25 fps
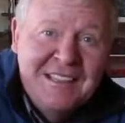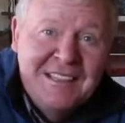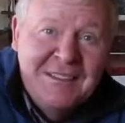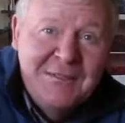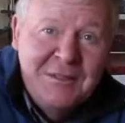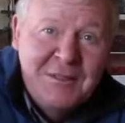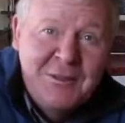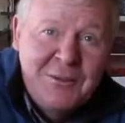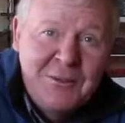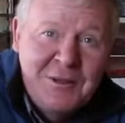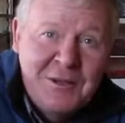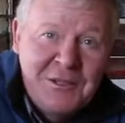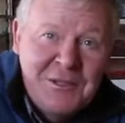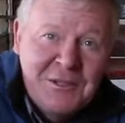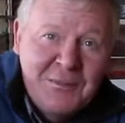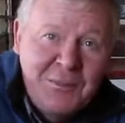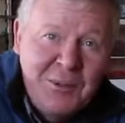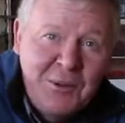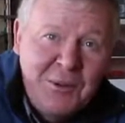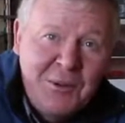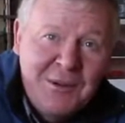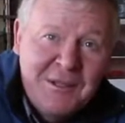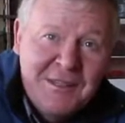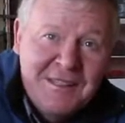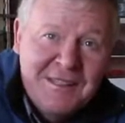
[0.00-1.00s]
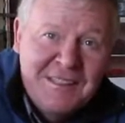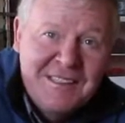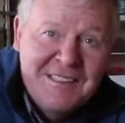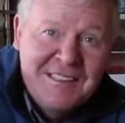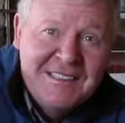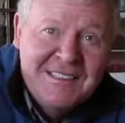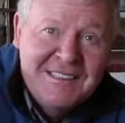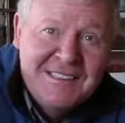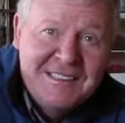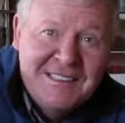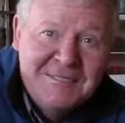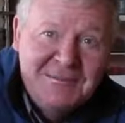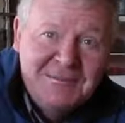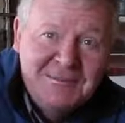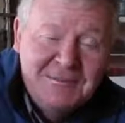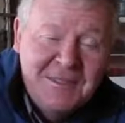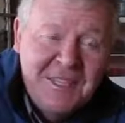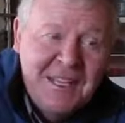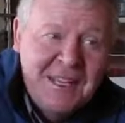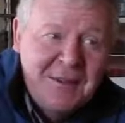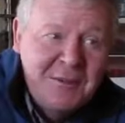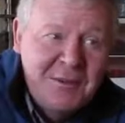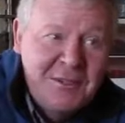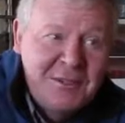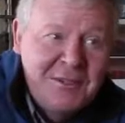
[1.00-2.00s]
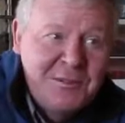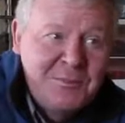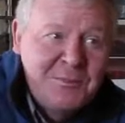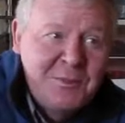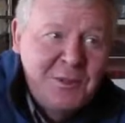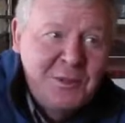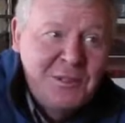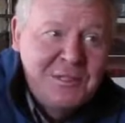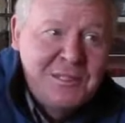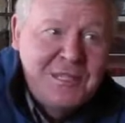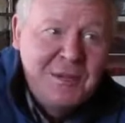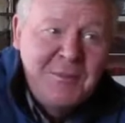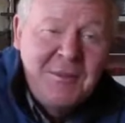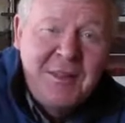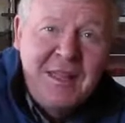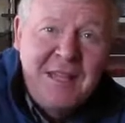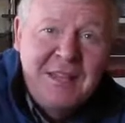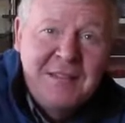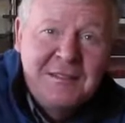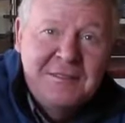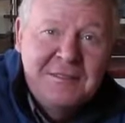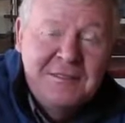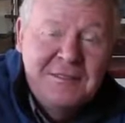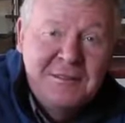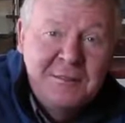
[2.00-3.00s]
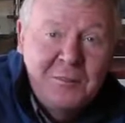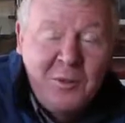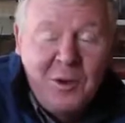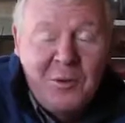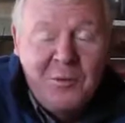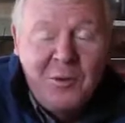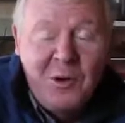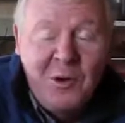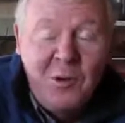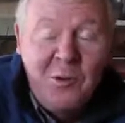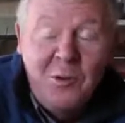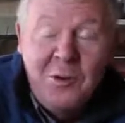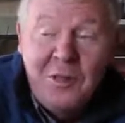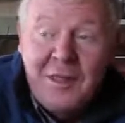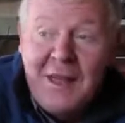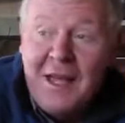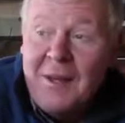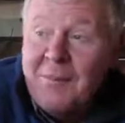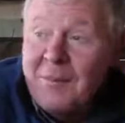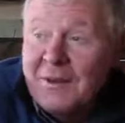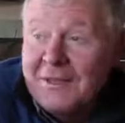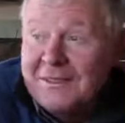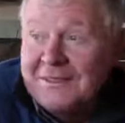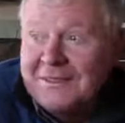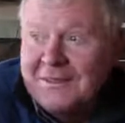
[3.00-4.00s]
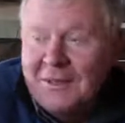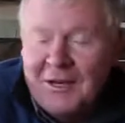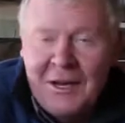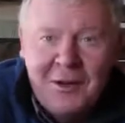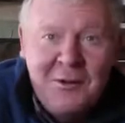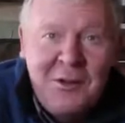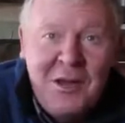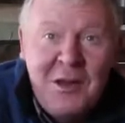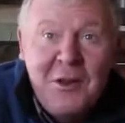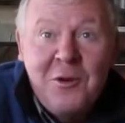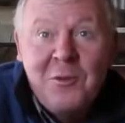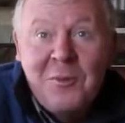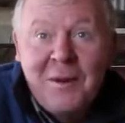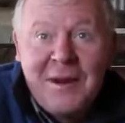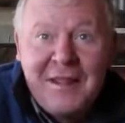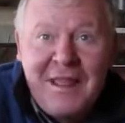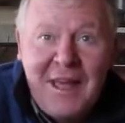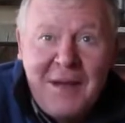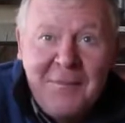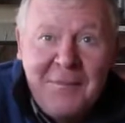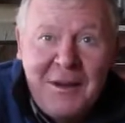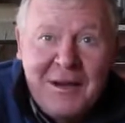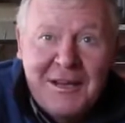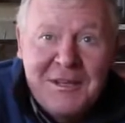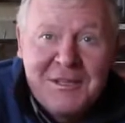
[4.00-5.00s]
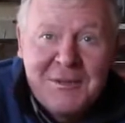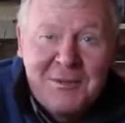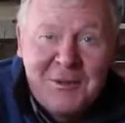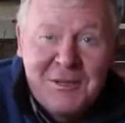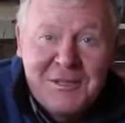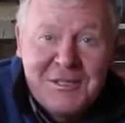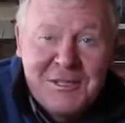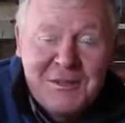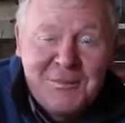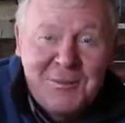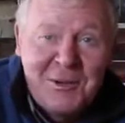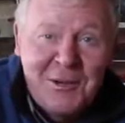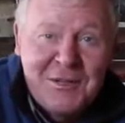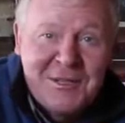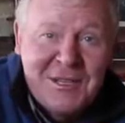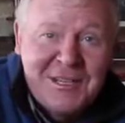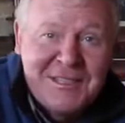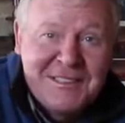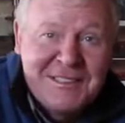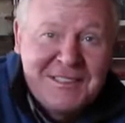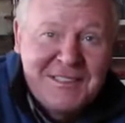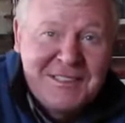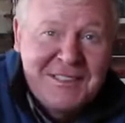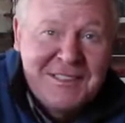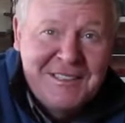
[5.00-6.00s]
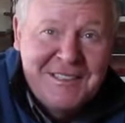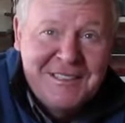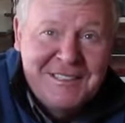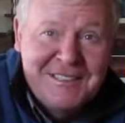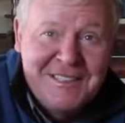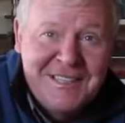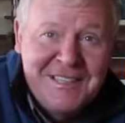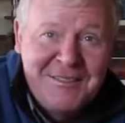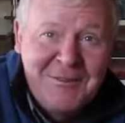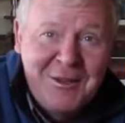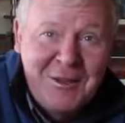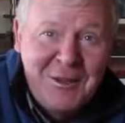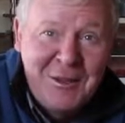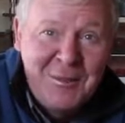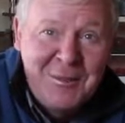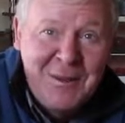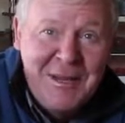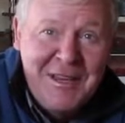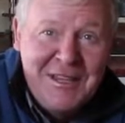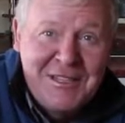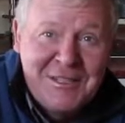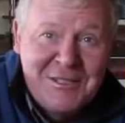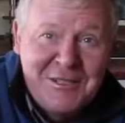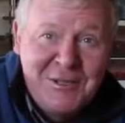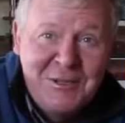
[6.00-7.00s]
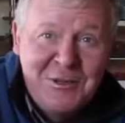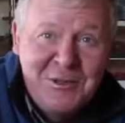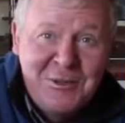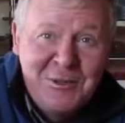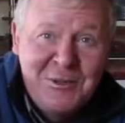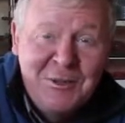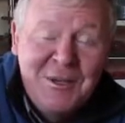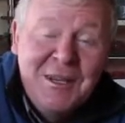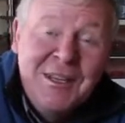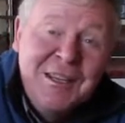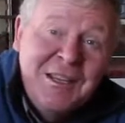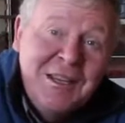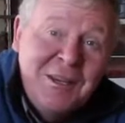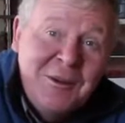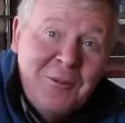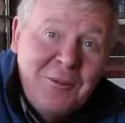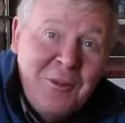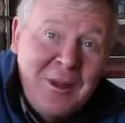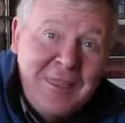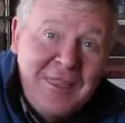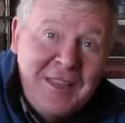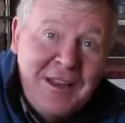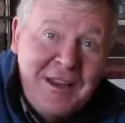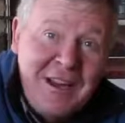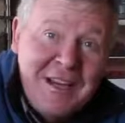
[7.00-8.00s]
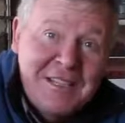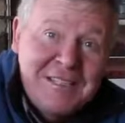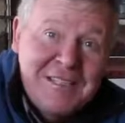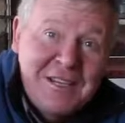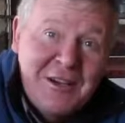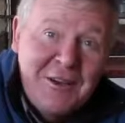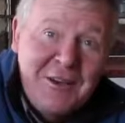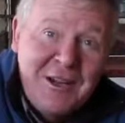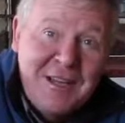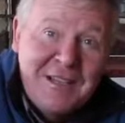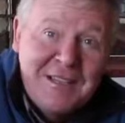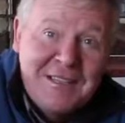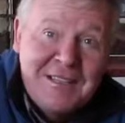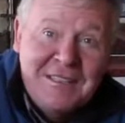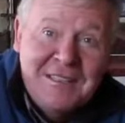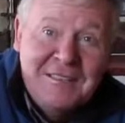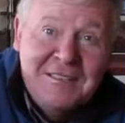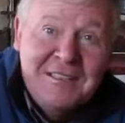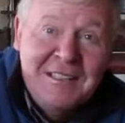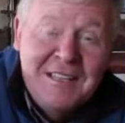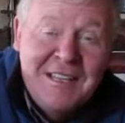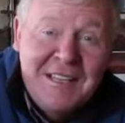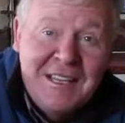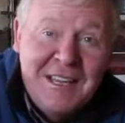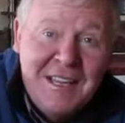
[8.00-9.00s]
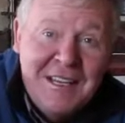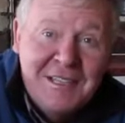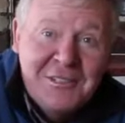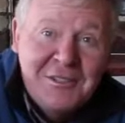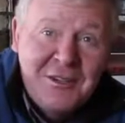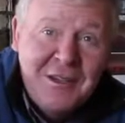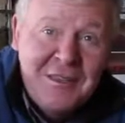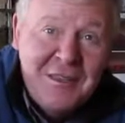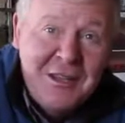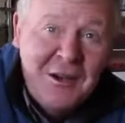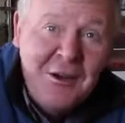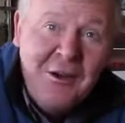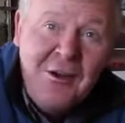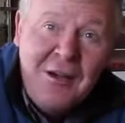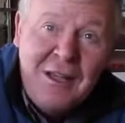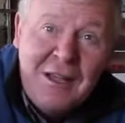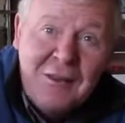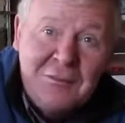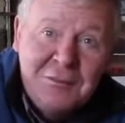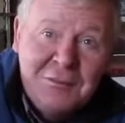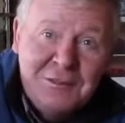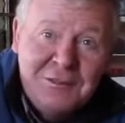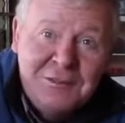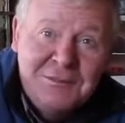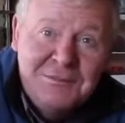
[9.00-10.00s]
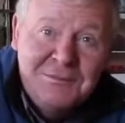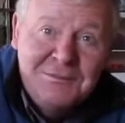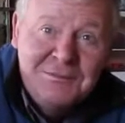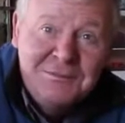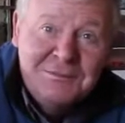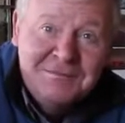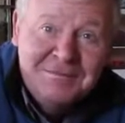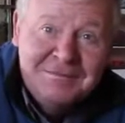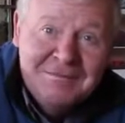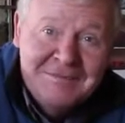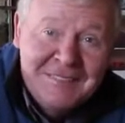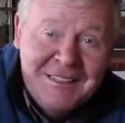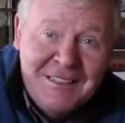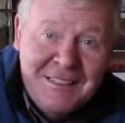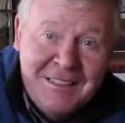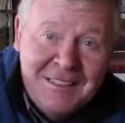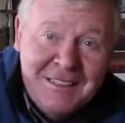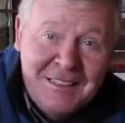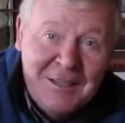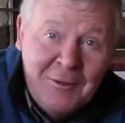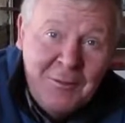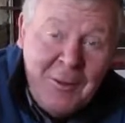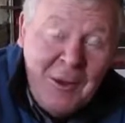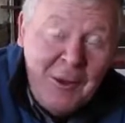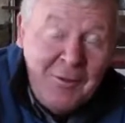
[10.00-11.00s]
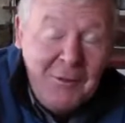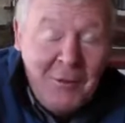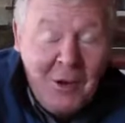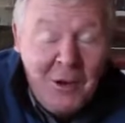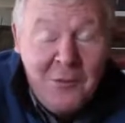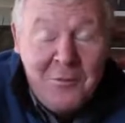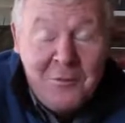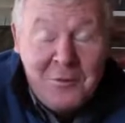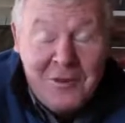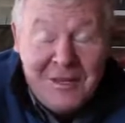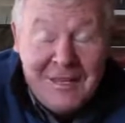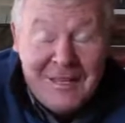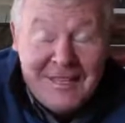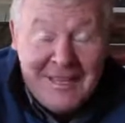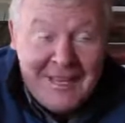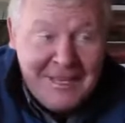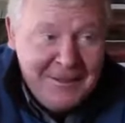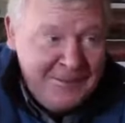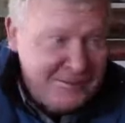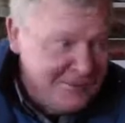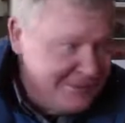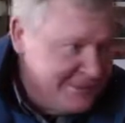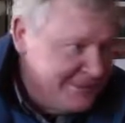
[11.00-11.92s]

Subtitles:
with all your support, and yeah, we're just putting some of that, well not all of that, but you know, a little bit of that money towards this project, so you can see what the bees do when they're actually hiding inside their hive. Well, hopefully you can.